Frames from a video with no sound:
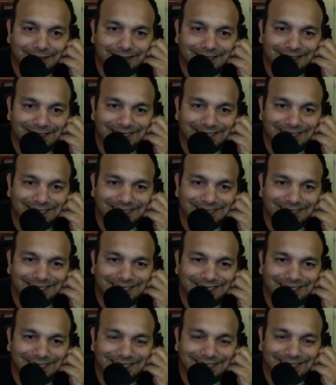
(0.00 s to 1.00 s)

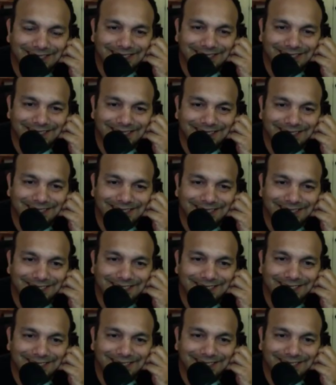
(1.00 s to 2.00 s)

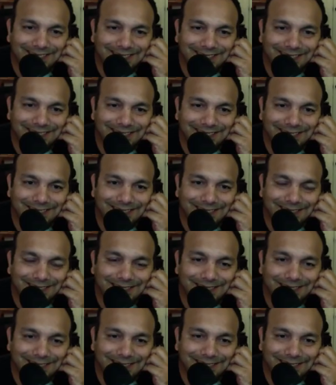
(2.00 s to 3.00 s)

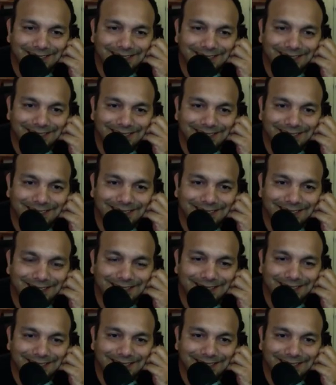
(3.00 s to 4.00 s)

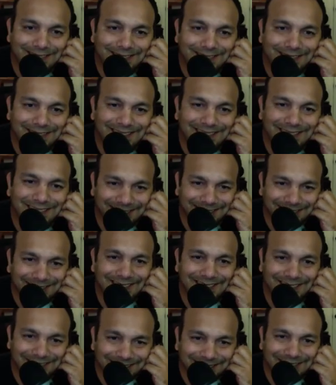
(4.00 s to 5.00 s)

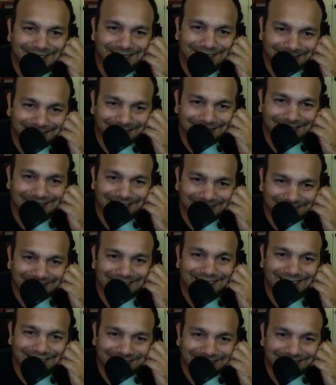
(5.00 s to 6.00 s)

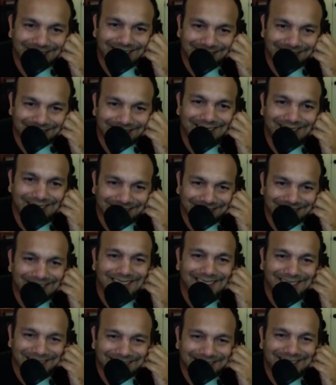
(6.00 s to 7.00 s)

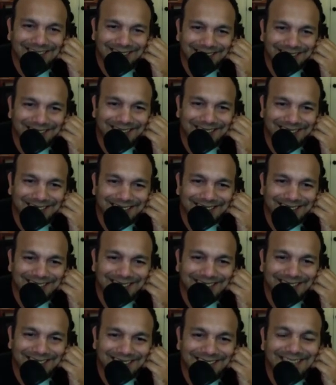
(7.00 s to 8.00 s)
The person shown says nothing.